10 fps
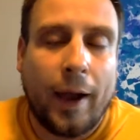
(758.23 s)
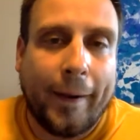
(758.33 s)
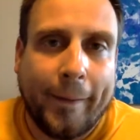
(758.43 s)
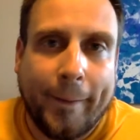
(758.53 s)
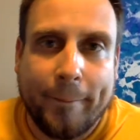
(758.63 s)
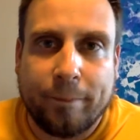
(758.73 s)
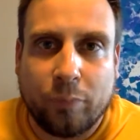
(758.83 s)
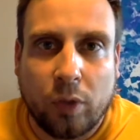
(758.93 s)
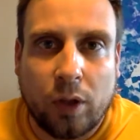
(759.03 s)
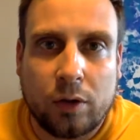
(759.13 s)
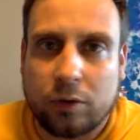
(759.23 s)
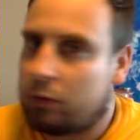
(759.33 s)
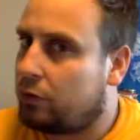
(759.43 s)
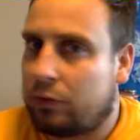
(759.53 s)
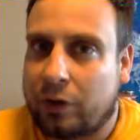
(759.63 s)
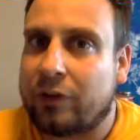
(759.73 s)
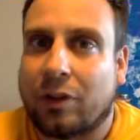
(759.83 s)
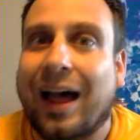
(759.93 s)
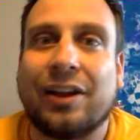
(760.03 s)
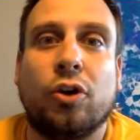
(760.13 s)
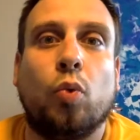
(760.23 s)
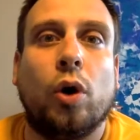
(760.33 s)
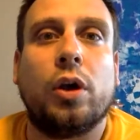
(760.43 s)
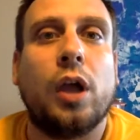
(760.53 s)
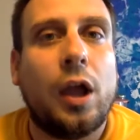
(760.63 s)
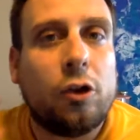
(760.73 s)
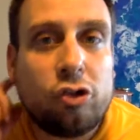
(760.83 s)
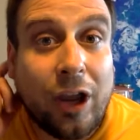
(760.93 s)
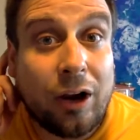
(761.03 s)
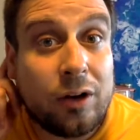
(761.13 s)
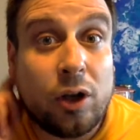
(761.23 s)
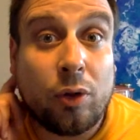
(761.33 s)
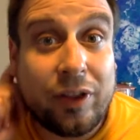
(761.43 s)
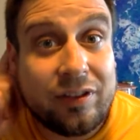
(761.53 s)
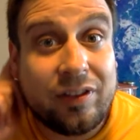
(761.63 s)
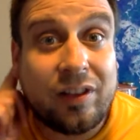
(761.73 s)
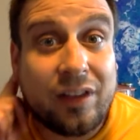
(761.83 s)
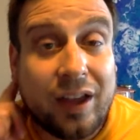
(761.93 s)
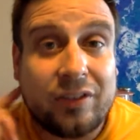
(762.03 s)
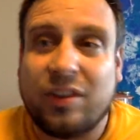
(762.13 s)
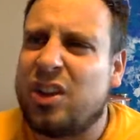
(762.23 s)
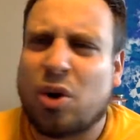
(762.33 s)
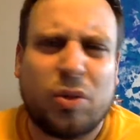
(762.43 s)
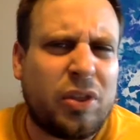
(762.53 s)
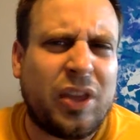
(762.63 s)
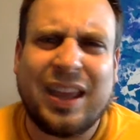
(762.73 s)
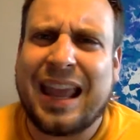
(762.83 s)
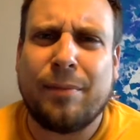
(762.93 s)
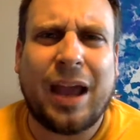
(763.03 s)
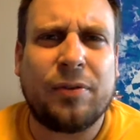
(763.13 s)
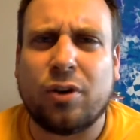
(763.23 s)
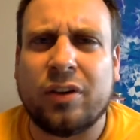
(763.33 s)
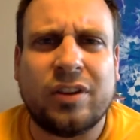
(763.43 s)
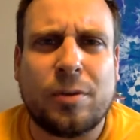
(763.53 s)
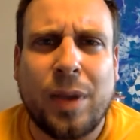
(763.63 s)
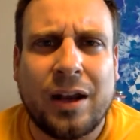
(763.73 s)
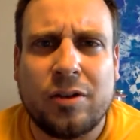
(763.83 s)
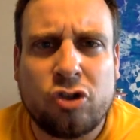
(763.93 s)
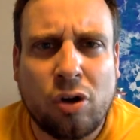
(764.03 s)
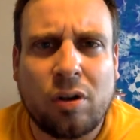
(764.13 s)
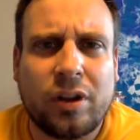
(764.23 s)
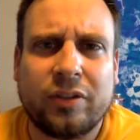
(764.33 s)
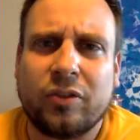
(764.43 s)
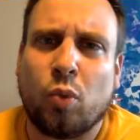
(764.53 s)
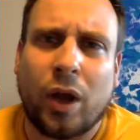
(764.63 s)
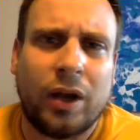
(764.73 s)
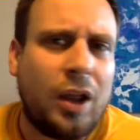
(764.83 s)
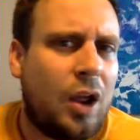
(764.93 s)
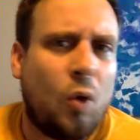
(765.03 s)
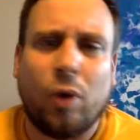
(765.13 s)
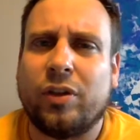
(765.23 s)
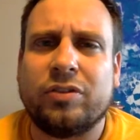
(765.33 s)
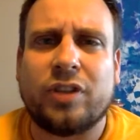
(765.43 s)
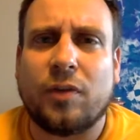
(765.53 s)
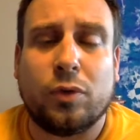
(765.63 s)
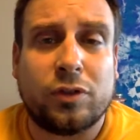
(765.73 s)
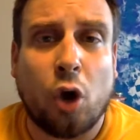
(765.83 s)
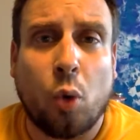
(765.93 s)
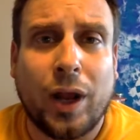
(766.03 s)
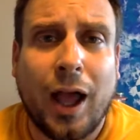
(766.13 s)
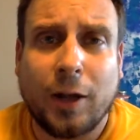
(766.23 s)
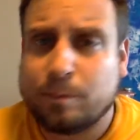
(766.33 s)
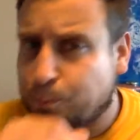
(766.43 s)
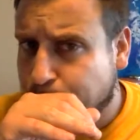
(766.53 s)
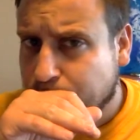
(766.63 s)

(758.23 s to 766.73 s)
does a lot of good work. Shared, this is the list. That they came after us independent journalists when this stuff was going on.